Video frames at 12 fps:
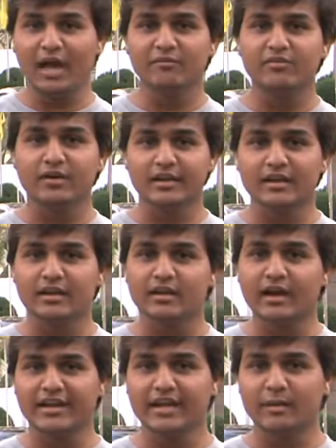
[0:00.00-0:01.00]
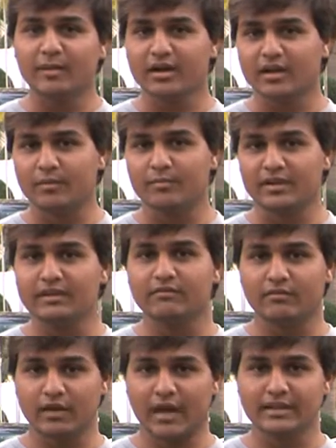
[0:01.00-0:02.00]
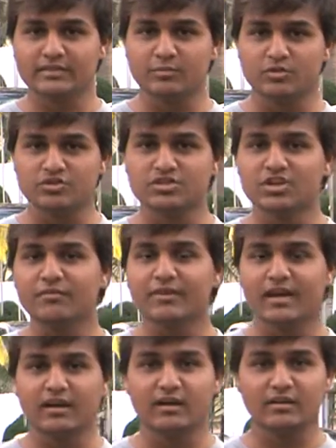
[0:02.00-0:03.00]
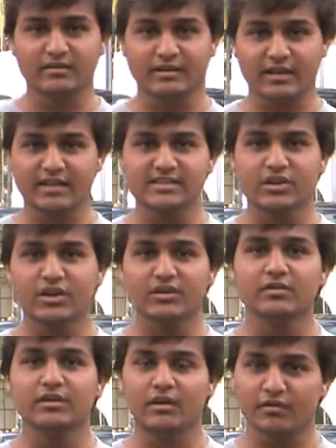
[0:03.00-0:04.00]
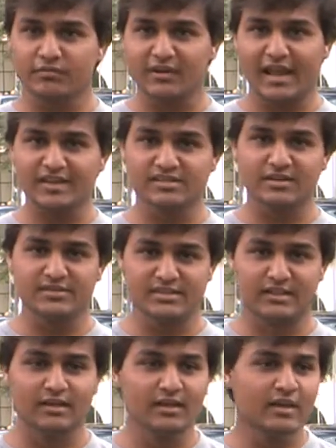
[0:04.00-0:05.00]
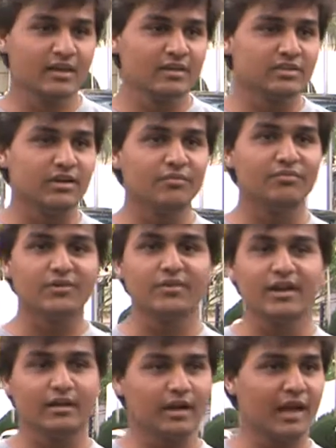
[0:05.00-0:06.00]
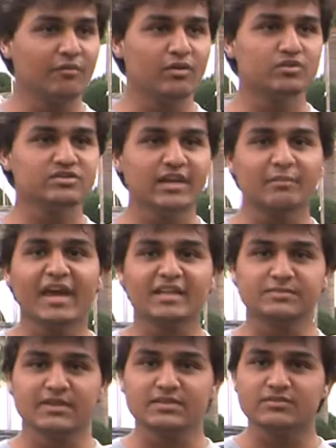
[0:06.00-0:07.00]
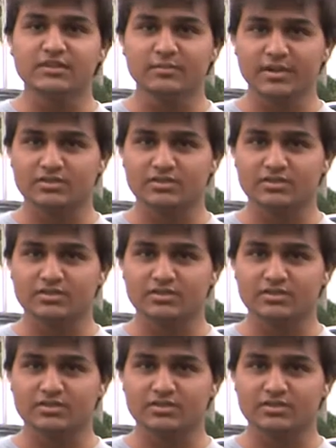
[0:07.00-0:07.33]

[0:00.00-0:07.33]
am working in an IndiaMART company as a position of executive of client servicing. I want to share my experience with the